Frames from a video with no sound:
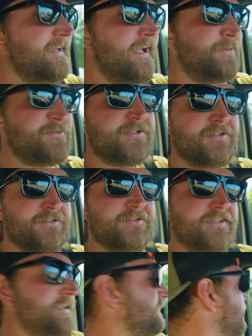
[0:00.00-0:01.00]

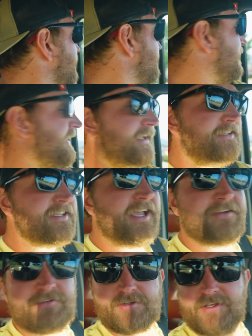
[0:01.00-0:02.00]
absolutely great day to
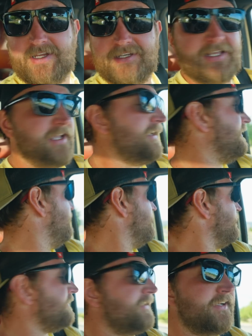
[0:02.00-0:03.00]
have a great day
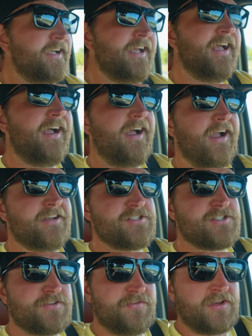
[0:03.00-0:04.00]
here. I
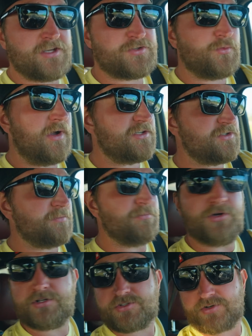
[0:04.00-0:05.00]
just finished watching
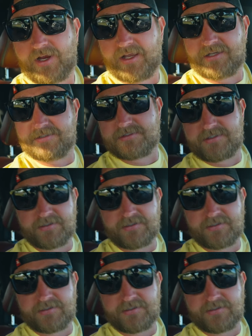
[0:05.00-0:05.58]
Bush Dragons.